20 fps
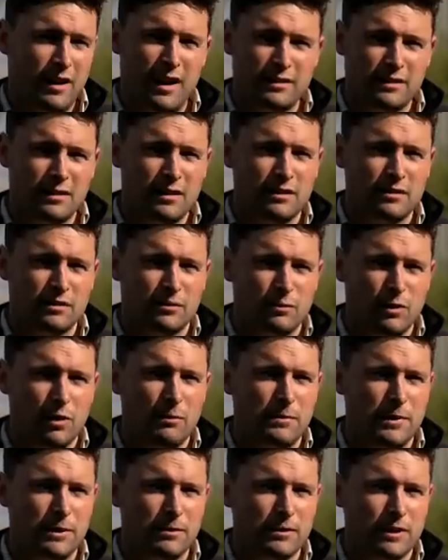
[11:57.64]
As a custom
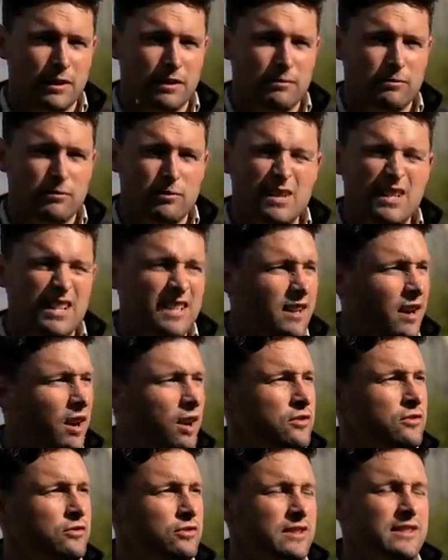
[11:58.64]
rod builder, we need
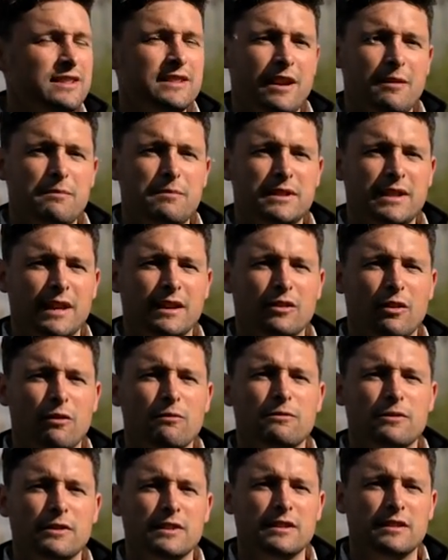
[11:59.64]
110%
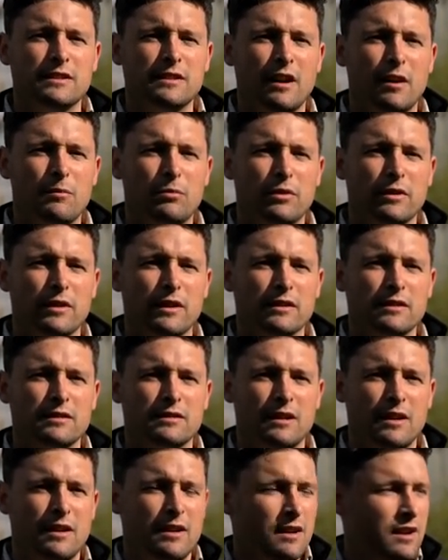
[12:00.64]
confidence in our
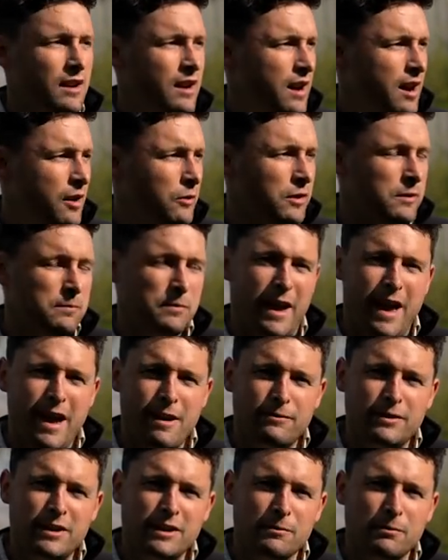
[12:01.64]
products. I want
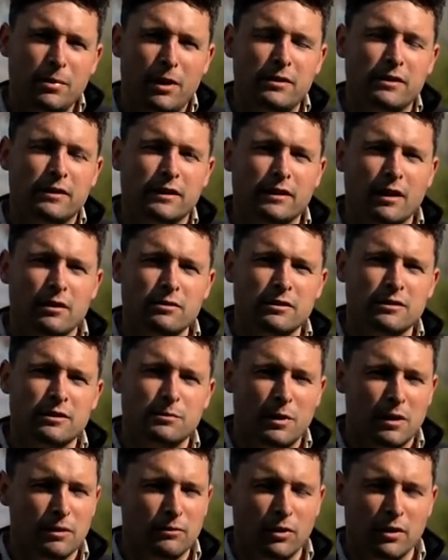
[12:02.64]
every component that goes
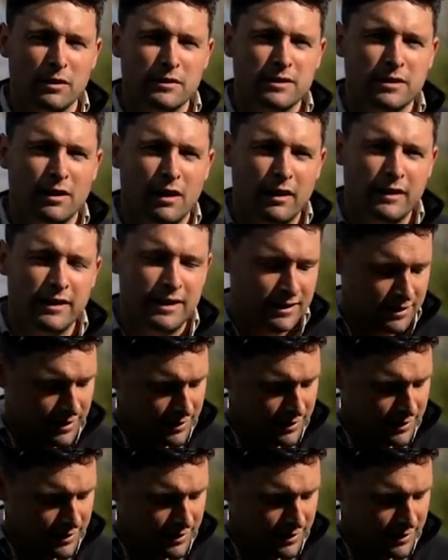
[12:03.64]
onto my rods, I need